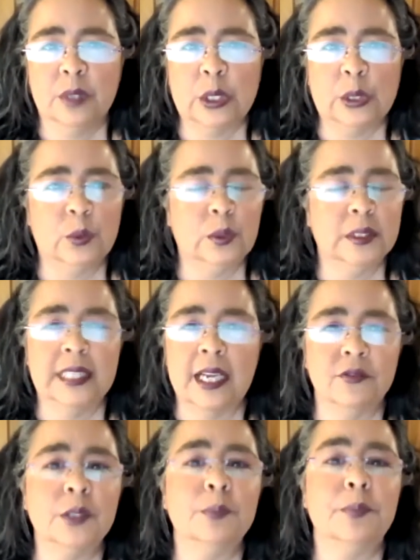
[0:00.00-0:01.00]
who will
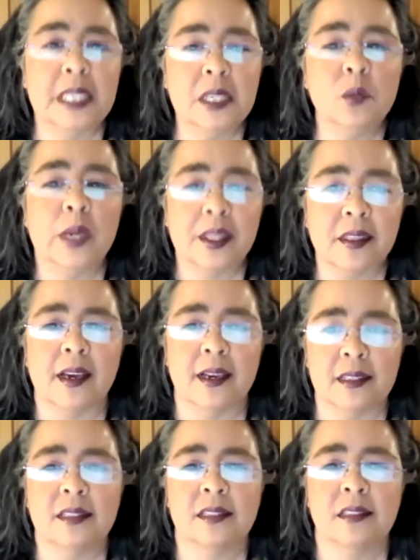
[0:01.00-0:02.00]
never be with
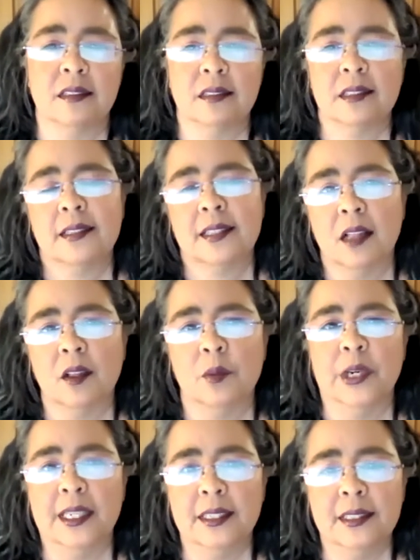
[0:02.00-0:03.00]
us to
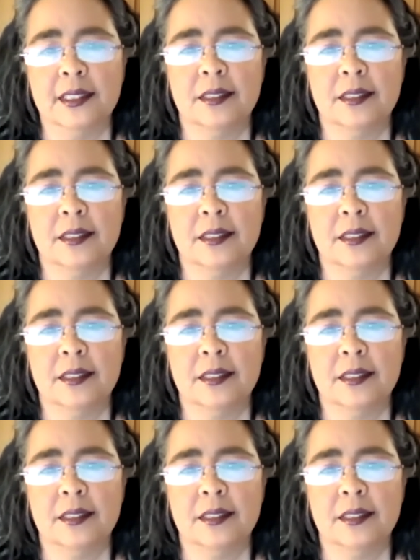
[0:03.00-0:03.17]
celebrate.